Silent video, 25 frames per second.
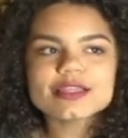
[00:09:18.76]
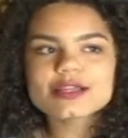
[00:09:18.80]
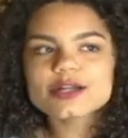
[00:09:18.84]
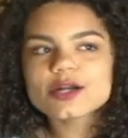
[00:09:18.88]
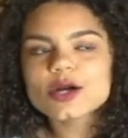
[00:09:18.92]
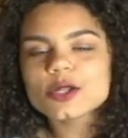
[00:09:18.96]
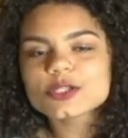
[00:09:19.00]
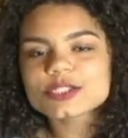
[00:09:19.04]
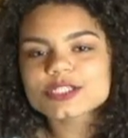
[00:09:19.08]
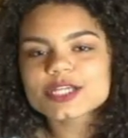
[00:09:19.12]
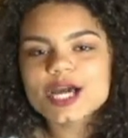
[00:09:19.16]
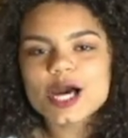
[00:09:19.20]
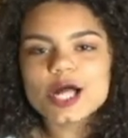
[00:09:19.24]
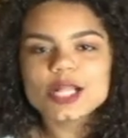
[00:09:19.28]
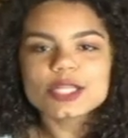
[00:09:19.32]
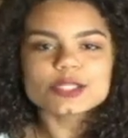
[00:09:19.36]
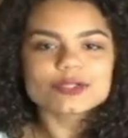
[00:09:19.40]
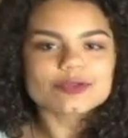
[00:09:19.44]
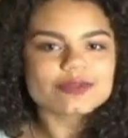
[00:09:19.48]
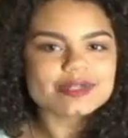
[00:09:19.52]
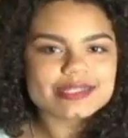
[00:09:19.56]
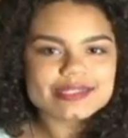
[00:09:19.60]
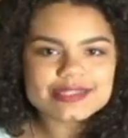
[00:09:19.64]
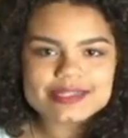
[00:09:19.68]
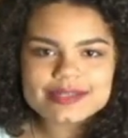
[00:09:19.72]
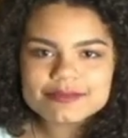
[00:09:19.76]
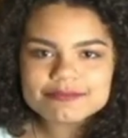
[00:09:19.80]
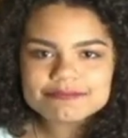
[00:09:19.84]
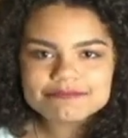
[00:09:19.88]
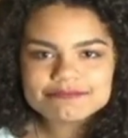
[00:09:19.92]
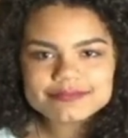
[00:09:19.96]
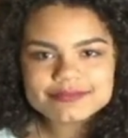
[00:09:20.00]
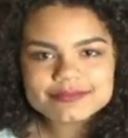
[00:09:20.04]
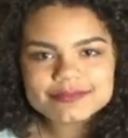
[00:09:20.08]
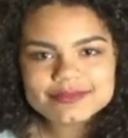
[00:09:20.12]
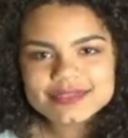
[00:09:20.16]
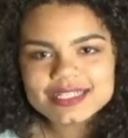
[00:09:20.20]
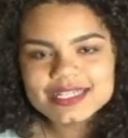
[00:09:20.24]
called
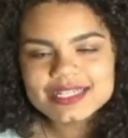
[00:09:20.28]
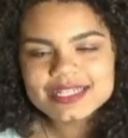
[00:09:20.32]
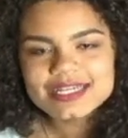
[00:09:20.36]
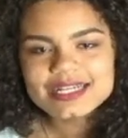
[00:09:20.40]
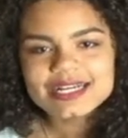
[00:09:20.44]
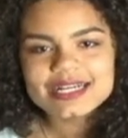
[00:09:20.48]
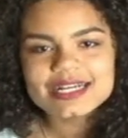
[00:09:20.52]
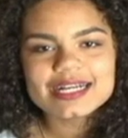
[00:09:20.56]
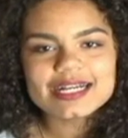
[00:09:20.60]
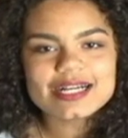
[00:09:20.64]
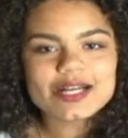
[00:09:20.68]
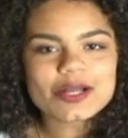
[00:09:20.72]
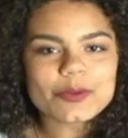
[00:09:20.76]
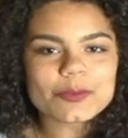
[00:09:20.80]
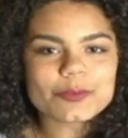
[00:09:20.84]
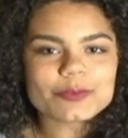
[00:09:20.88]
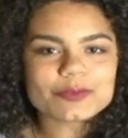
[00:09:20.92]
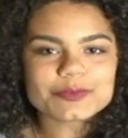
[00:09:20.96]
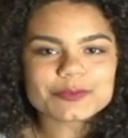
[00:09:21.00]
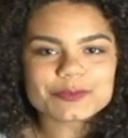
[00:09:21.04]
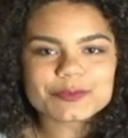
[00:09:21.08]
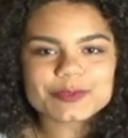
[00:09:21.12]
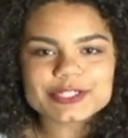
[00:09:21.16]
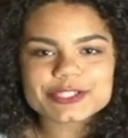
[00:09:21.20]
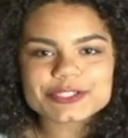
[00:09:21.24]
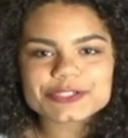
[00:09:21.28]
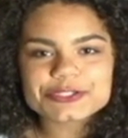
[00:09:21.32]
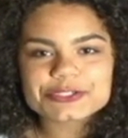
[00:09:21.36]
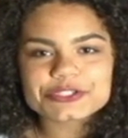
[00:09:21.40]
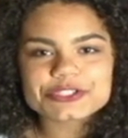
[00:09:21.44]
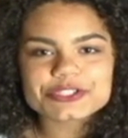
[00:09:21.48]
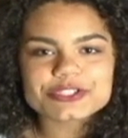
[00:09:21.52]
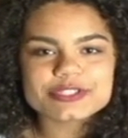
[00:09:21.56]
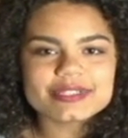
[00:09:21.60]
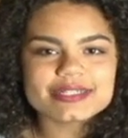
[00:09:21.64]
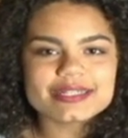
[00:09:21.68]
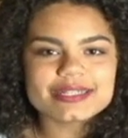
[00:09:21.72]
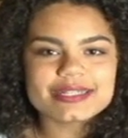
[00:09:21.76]
colorism, um,
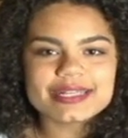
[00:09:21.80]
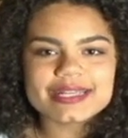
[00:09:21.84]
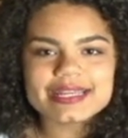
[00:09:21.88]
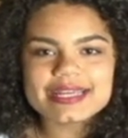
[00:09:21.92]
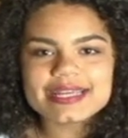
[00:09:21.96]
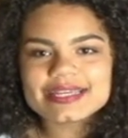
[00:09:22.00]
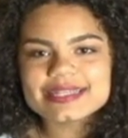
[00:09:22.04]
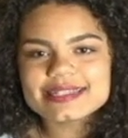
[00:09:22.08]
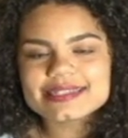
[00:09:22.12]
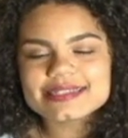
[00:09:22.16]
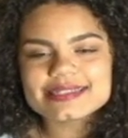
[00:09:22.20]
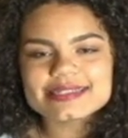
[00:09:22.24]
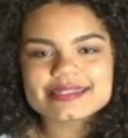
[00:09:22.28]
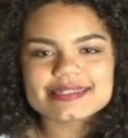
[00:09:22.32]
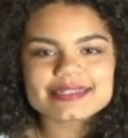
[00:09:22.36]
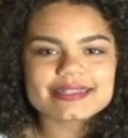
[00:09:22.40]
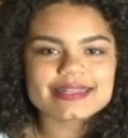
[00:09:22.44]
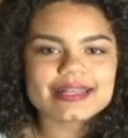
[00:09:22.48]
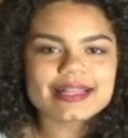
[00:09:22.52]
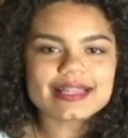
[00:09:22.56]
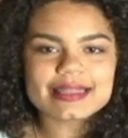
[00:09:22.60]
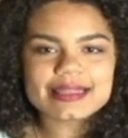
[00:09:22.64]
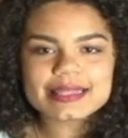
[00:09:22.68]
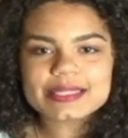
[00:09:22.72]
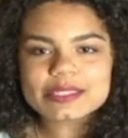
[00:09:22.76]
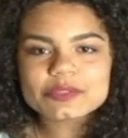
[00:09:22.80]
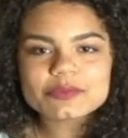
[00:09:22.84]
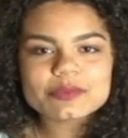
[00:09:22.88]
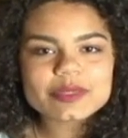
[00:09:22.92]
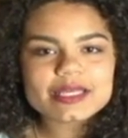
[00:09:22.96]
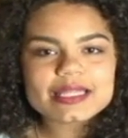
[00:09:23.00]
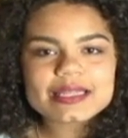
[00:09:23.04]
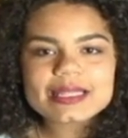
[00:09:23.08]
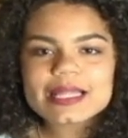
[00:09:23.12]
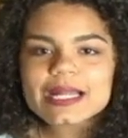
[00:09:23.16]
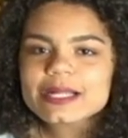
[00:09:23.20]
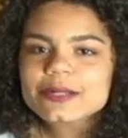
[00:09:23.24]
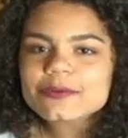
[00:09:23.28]
which is a little
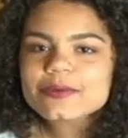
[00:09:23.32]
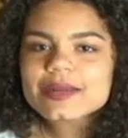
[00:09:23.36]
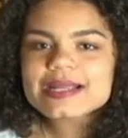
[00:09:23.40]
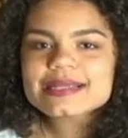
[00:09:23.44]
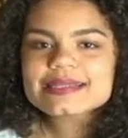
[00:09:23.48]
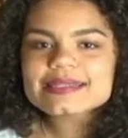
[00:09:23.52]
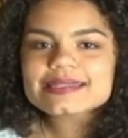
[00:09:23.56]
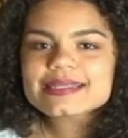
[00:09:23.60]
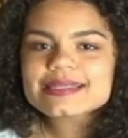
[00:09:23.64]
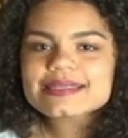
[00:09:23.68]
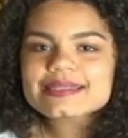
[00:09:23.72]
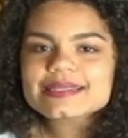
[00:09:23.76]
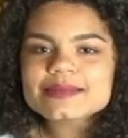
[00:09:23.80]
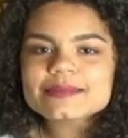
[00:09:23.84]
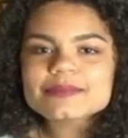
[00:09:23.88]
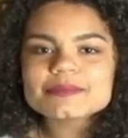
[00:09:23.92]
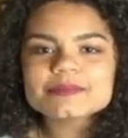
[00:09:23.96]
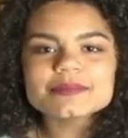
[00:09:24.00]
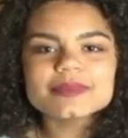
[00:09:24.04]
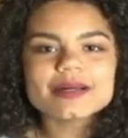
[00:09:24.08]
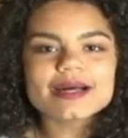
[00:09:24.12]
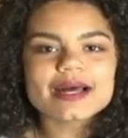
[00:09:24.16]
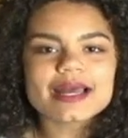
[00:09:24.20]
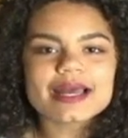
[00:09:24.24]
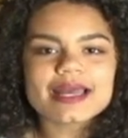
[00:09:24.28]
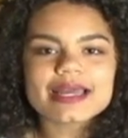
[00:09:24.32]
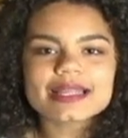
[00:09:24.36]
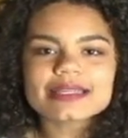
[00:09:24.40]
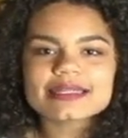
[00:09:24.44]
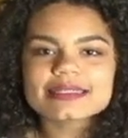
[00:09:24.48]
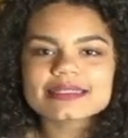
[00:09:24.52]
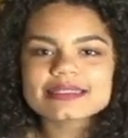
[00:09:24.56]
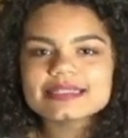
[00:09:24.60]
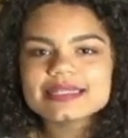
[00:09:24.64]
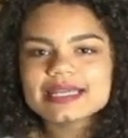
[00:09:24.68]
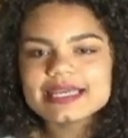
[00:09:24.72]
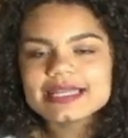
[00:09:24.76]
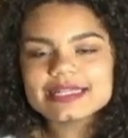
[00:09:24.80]
bit like racism, but
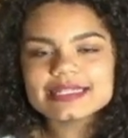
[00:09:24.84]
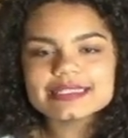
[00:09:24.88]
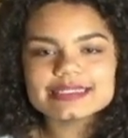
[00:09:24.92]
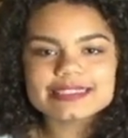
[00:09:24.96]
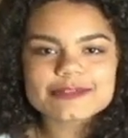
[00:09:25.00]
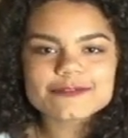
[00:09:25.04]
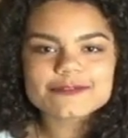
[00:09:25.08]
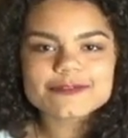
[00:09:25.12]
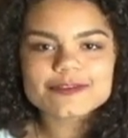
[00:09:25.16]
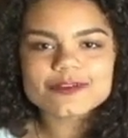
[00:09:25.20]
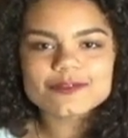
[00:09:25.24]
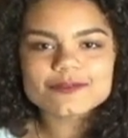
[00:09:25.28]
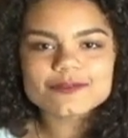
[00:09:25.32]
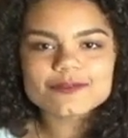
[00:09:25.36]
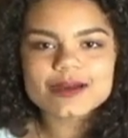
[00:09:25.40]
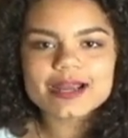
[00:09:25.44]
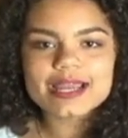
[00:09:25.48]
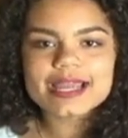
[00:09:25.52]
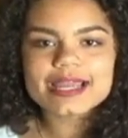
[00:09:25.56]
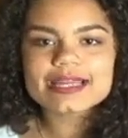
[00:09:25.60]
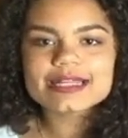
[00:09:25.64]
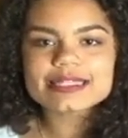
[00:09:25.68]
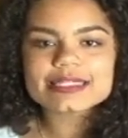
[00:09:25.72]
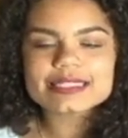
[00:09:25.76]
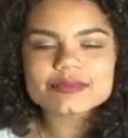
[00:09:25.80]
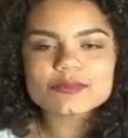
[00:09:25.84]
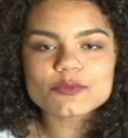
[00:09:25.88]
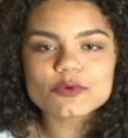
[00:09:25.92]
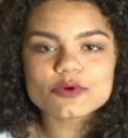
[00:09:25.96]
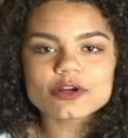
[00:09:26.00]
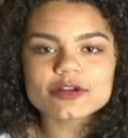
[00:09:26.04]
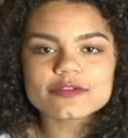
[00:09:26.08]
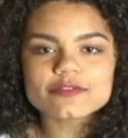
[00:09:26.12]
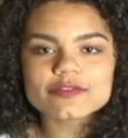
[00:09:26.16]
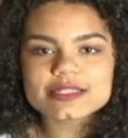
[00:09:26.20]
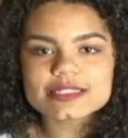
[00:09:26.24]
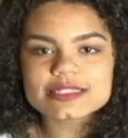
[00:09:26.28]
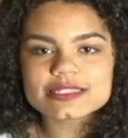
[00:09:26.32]
in a different way. It's
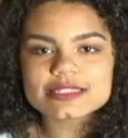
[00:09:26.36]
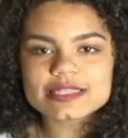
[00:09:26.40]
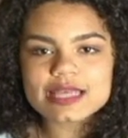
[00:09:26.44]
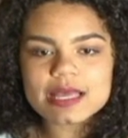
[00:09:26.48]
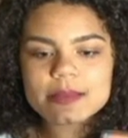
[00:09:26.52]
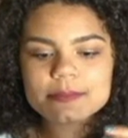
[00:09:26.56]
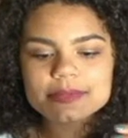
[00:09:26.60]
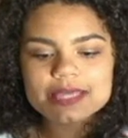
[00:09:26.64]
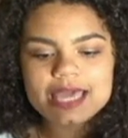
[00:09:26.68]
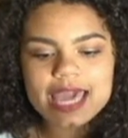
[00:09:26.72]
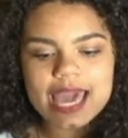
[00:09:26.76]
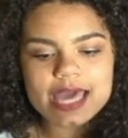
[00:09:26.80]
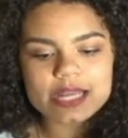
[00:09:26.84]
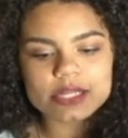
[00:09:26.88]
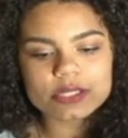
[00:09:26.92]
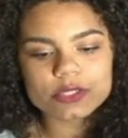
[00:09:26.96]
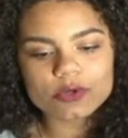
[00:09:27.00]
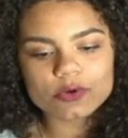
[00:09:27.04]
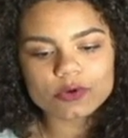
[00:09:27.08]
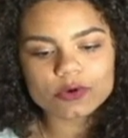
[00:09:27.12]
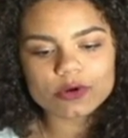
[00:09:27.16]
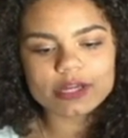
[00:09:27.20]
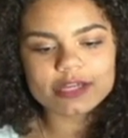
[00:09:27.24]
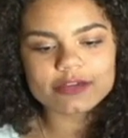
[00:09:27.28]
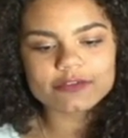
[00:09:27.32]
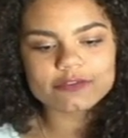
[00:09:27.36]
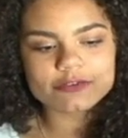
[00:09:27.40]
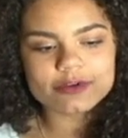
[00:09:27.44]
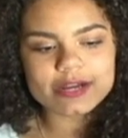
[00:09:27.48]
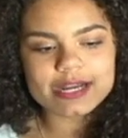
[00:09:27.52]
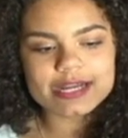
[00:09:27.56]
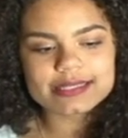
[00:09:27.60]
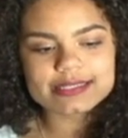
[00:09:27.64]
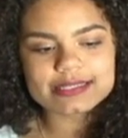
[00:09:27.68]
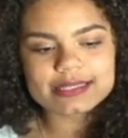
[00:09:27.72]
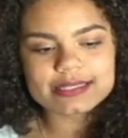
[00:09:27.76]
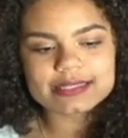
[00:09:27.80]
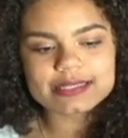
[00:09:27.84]
more of a subcategory of
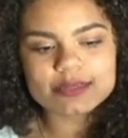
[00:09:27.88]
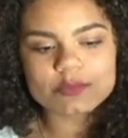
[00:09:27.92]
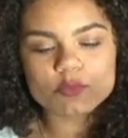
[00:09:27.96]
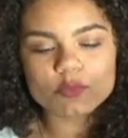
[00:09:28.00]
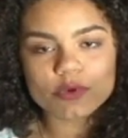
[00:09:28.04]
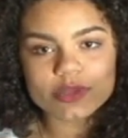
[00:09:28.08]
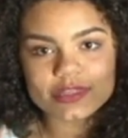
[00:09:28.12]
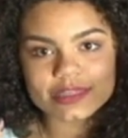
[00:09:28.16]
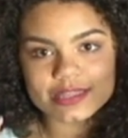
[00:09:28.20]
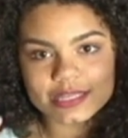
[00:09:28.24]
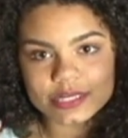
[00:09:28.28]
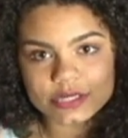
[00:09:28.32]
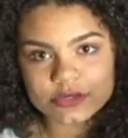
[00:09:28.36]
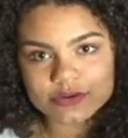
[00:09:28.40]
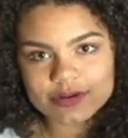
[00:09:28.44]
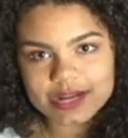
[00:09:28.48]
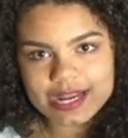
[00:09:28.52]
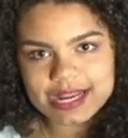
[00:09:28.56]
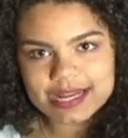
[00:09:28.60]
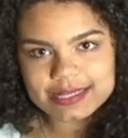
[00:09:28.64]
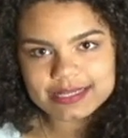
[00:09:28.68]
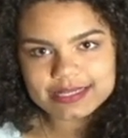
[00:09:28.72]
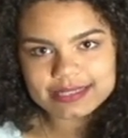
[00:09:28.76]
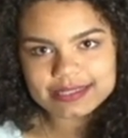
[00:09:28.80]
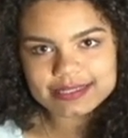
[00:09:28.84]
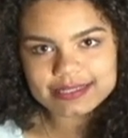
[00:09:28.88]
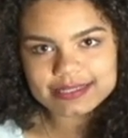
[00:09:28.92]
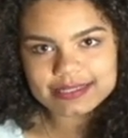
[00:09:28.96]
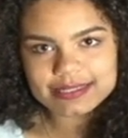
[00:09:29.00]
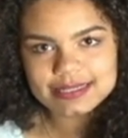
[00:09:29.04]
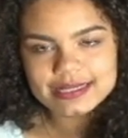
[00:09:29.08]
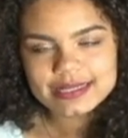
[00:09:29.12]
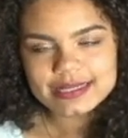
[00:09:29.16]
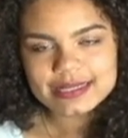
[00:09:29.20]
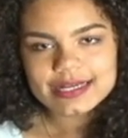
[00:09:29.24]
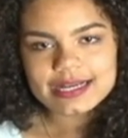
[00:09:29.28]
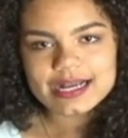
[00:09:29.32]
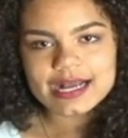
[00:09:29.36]
racism within a race,
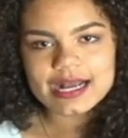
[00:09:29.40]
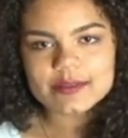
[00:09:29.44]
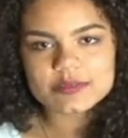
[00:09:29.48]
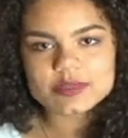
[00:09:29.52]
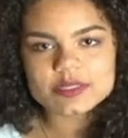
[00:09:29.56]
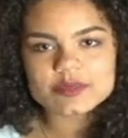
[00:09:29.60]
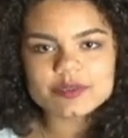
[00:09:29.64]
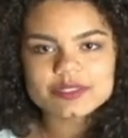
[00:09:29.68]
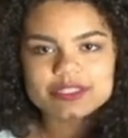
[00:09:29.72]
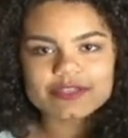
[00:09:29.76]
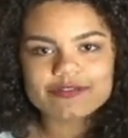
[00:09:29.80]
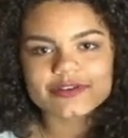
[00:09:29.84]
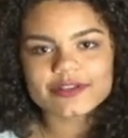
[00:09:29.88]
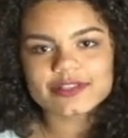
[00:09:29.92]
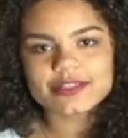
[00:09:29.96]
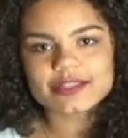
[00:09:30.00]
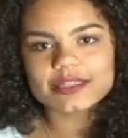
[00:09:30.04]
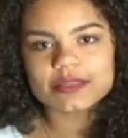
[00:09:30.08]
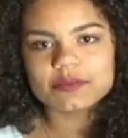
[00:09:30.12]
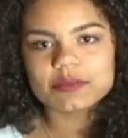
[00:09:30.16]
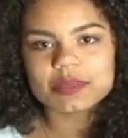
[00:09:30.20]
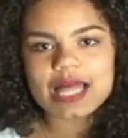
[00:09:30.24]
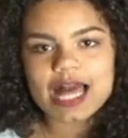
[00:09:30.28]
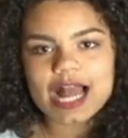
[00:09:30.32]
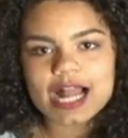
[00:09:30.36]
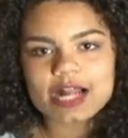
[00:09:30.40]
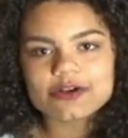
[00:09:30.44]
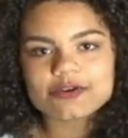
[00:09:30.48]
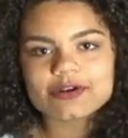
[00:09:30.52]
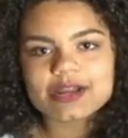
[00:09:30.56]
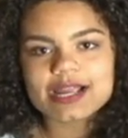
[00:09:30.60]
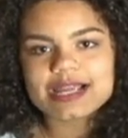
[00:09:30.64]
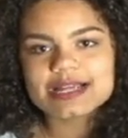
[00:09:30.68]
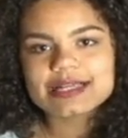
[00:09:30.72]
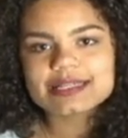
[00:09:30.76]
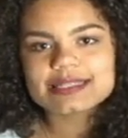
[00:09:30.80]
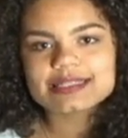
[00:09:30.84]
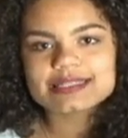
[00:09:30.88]
um, specifically the black
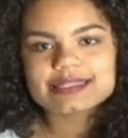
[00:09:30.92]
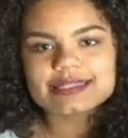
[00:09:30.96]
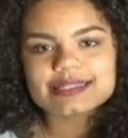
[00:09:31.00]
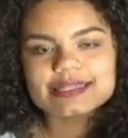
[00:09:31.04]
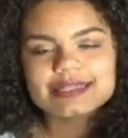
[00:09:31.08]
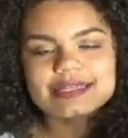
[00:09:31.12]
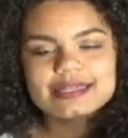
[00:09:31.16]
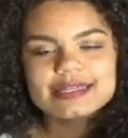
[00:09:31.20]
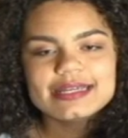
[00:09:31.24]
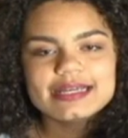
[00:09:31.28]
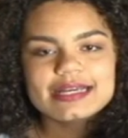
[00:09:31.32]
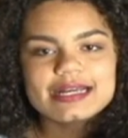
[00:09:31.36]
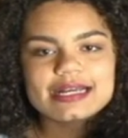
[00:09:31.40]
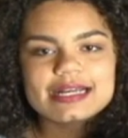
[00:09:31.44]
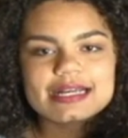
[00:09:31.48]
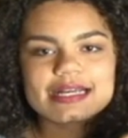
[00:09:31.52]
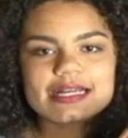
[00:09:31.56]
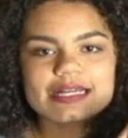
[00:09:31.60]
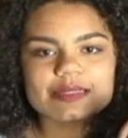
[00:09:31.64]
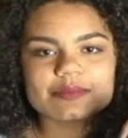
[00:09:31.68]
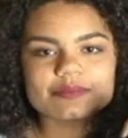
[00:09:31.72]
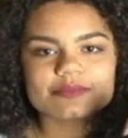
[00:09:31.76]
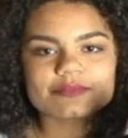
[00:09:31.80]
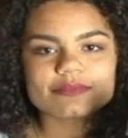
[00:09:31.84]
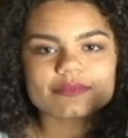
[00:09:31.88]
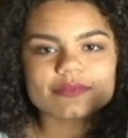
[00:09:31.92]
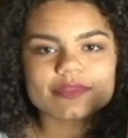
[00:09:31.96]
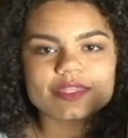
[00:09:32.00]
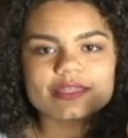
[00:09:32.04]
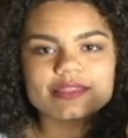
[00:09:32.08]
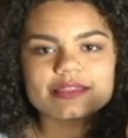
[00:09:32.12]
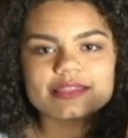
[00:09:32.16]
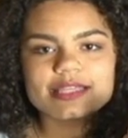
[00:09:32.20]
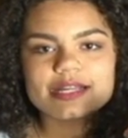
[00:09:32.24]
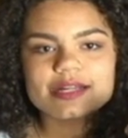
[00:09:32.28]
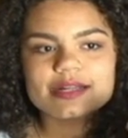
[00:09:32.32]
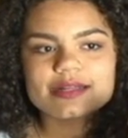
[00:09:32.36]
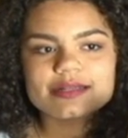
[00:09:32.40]
race. Um,
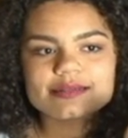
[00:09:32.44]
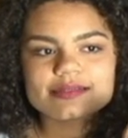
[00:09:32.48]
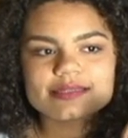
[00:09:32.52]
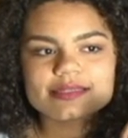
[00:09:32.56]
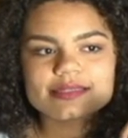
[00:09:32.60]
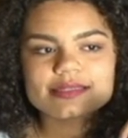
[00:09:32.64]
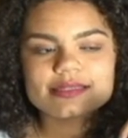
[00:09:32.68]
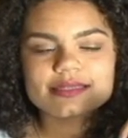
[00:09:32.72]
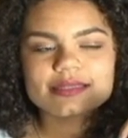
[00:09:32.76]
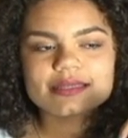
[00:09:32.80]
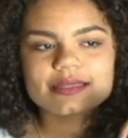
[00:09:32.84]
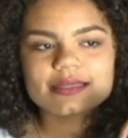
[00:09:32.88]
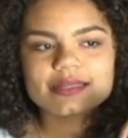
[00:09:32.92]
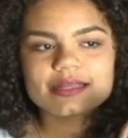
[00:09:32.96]
there's